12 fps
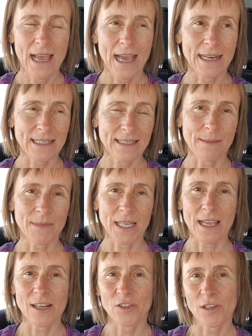and it's
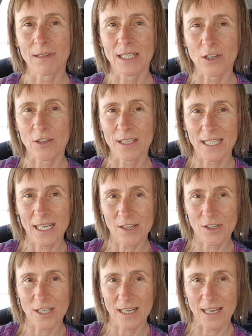something they generally don't
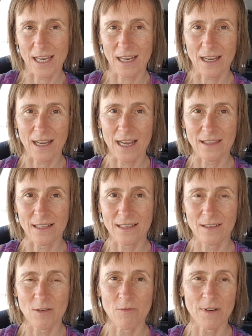teach here at this
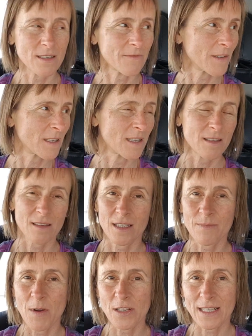school.
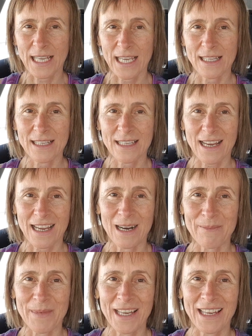It's mostly kids that
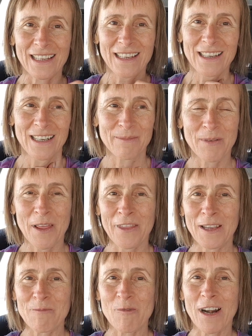come here. I
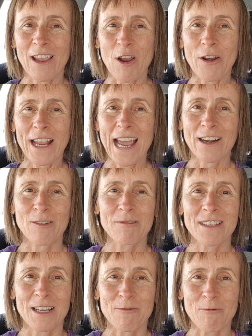think I'm one of the only
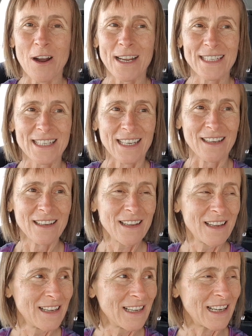adults that rides here,
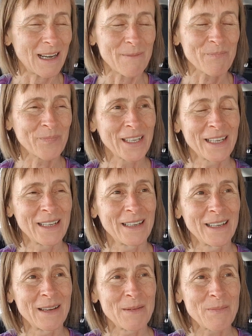
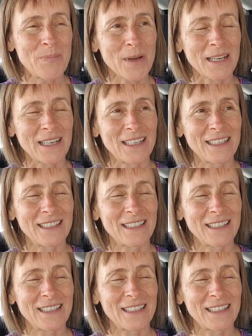but